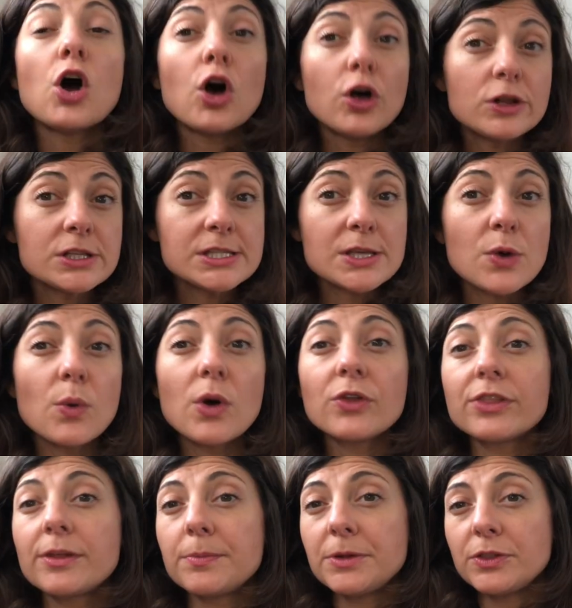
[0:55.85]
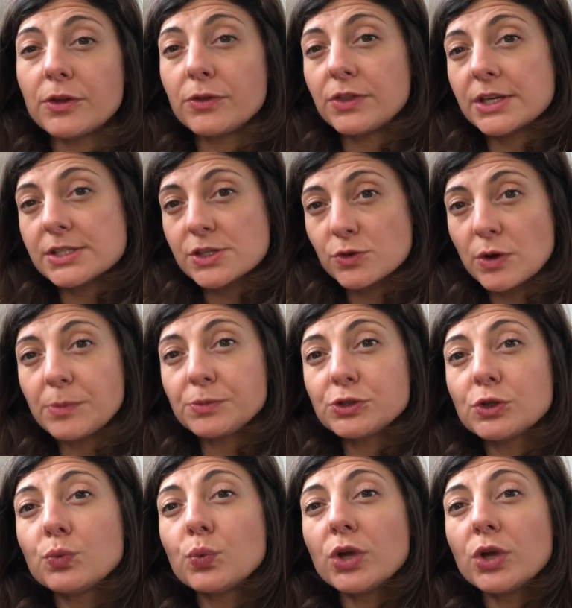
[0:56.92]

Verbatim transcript: Also, on the video description,